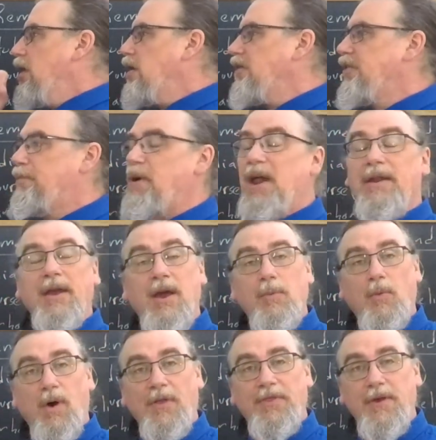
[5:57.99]
Depending on
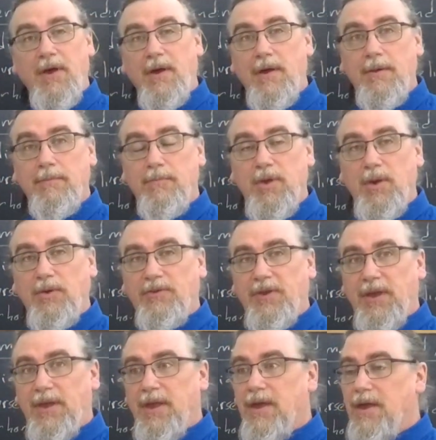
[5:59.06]
what the
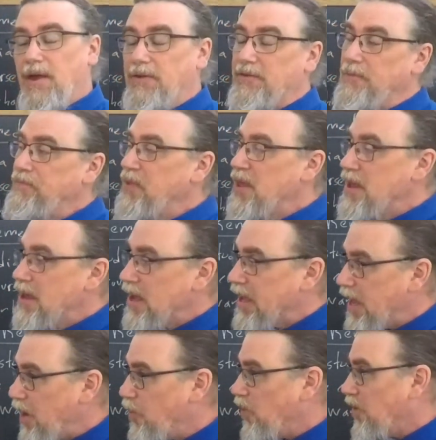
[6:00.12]
music is.
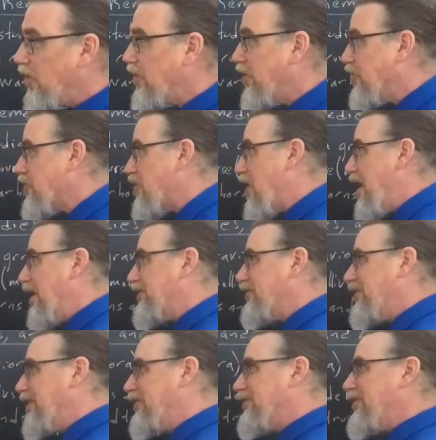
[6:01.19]
He will contrast
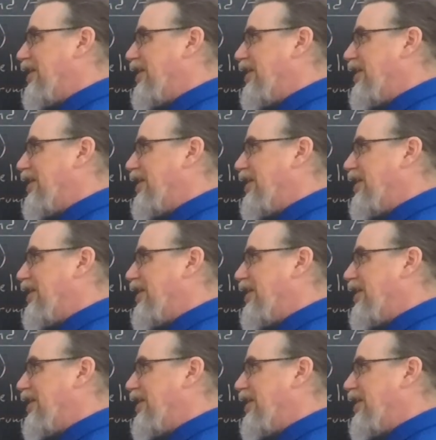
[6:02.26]
this